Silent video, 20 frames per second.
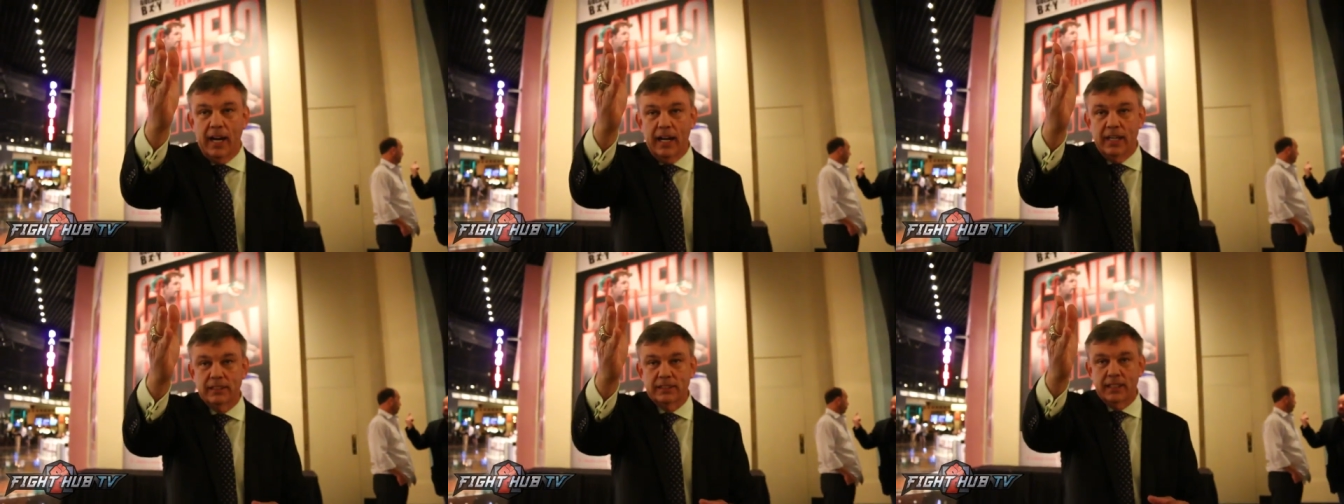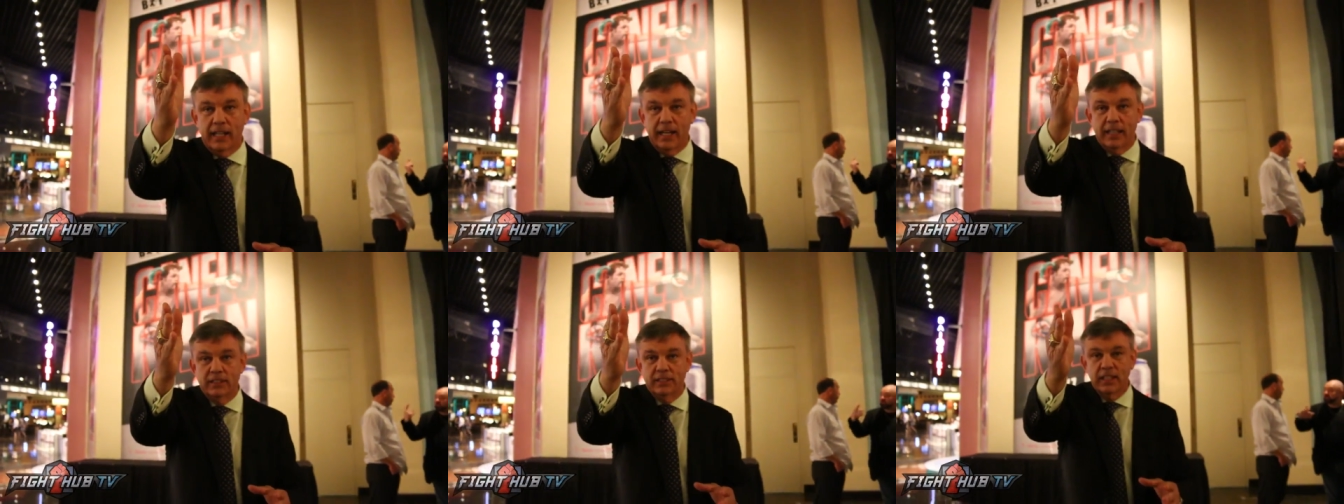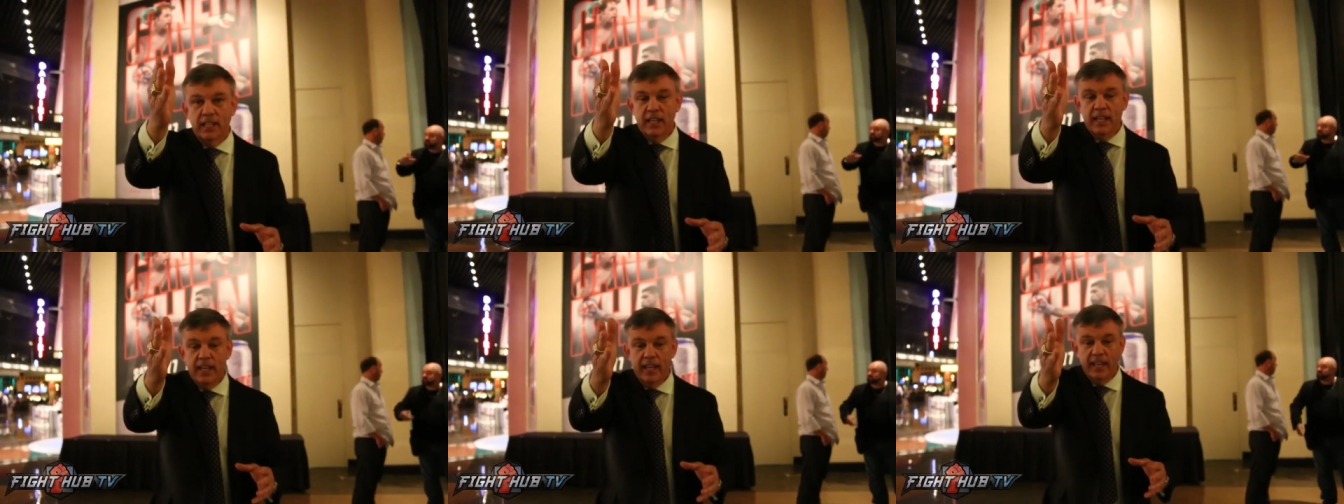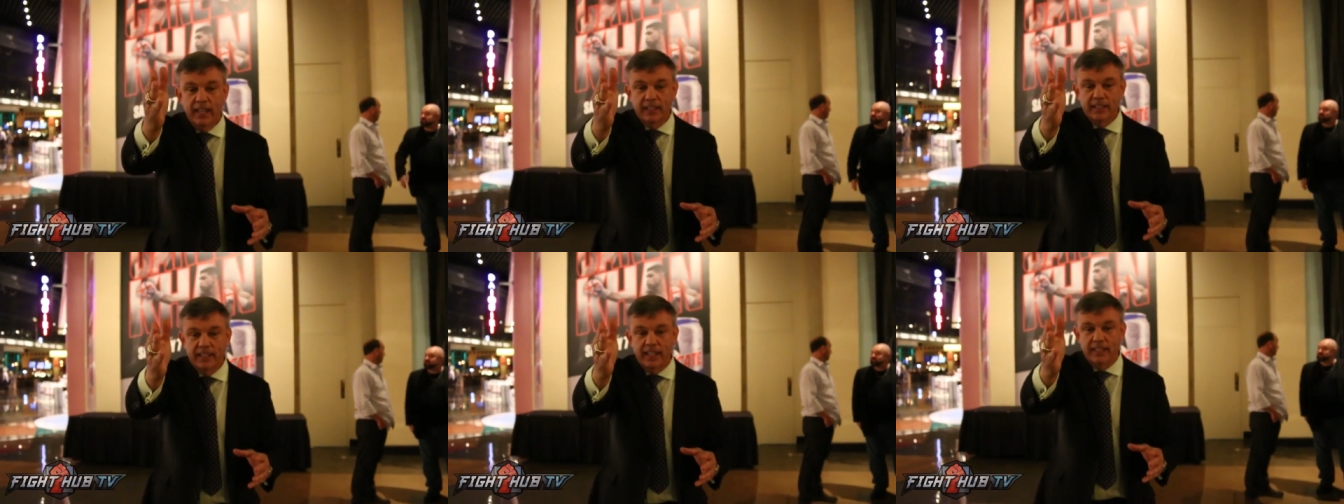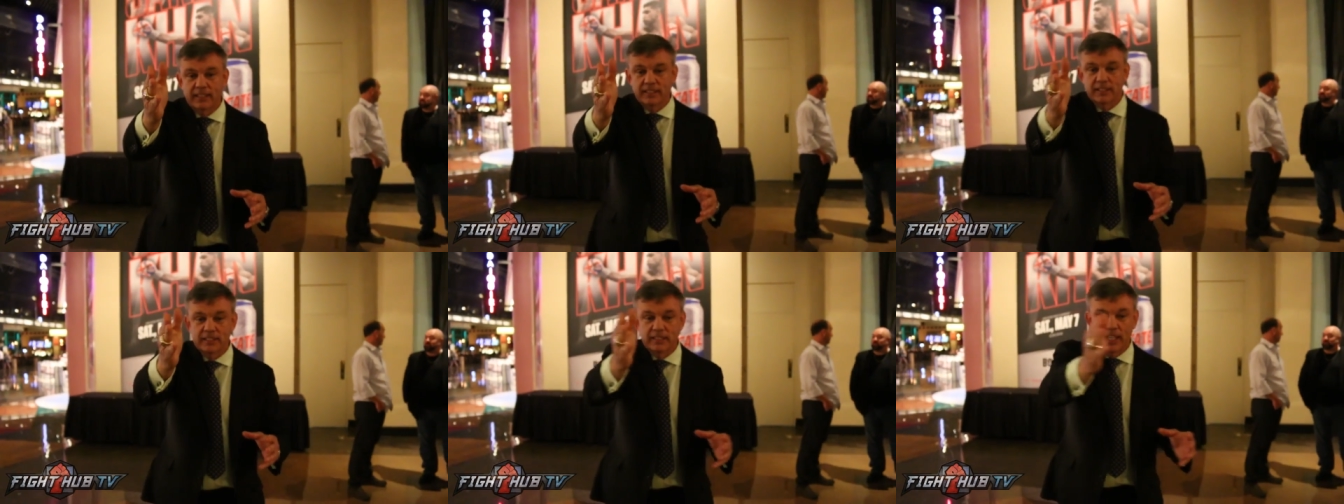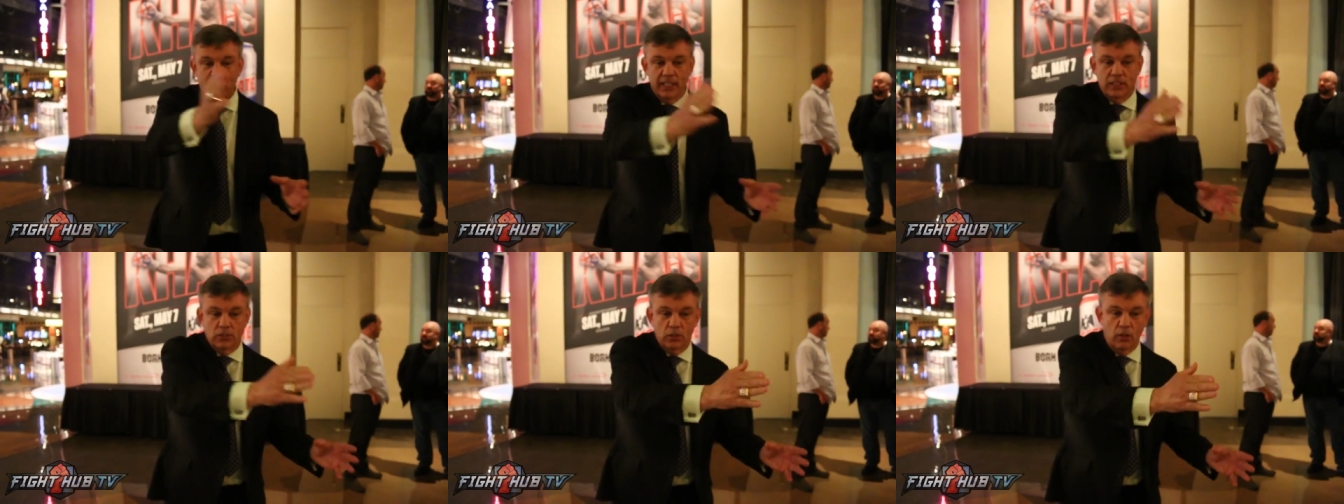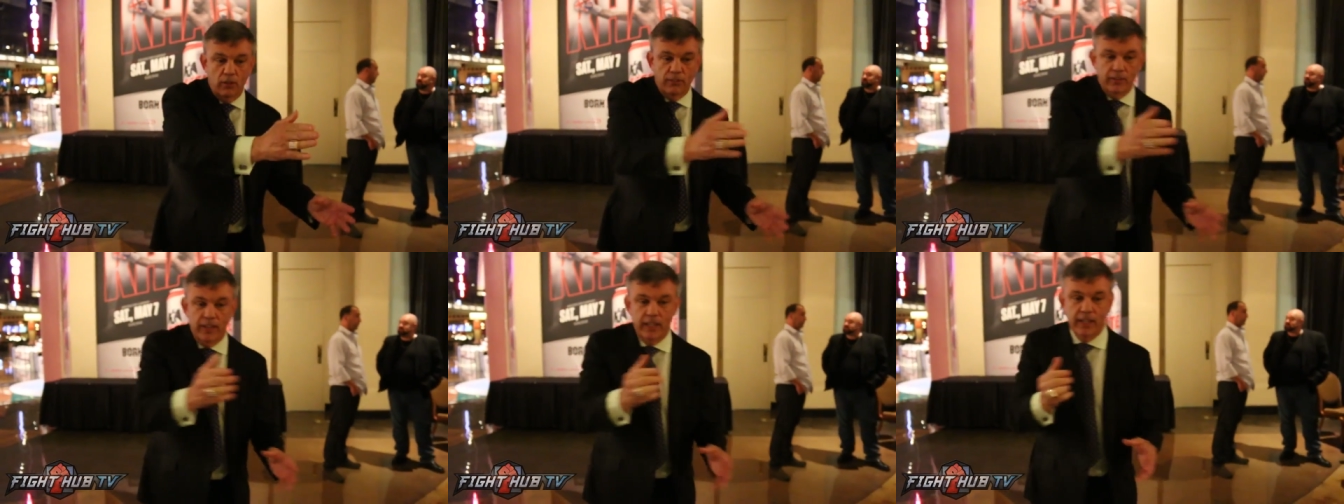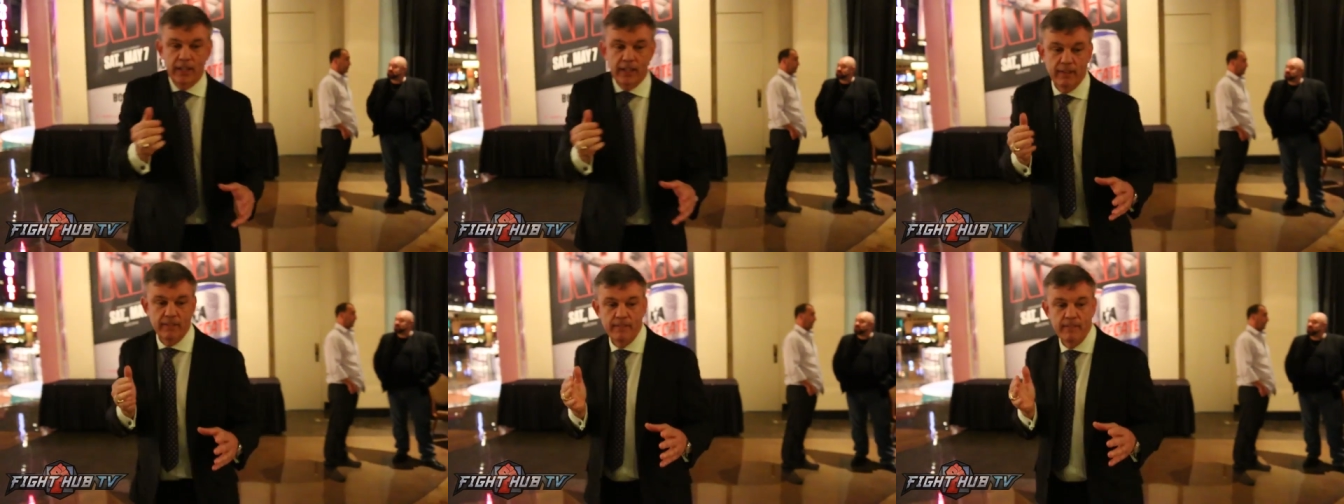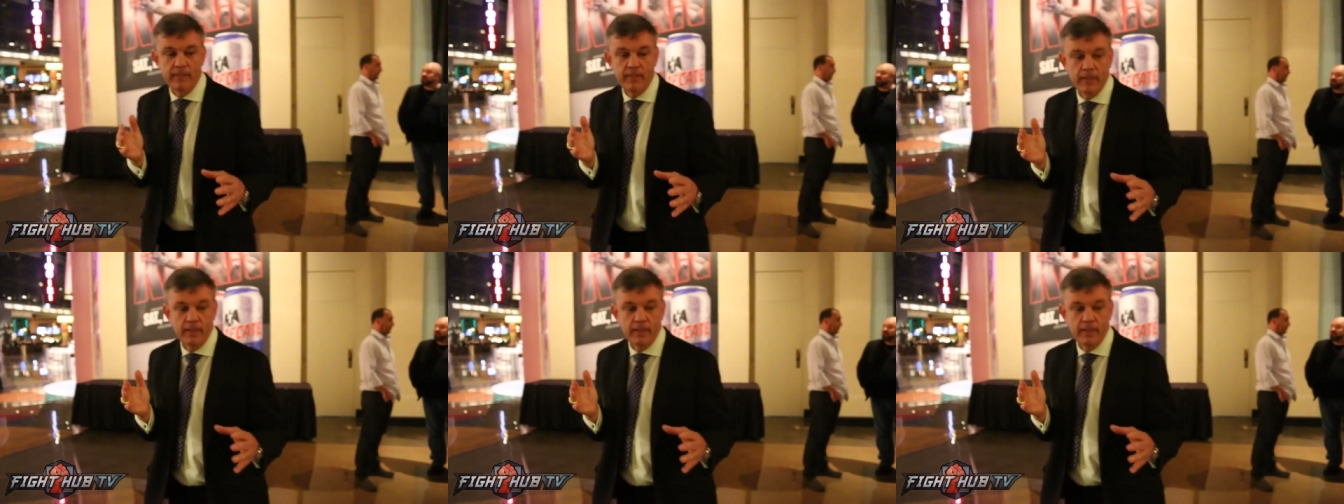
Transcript: Khan's eyes. It takes his eyes over here.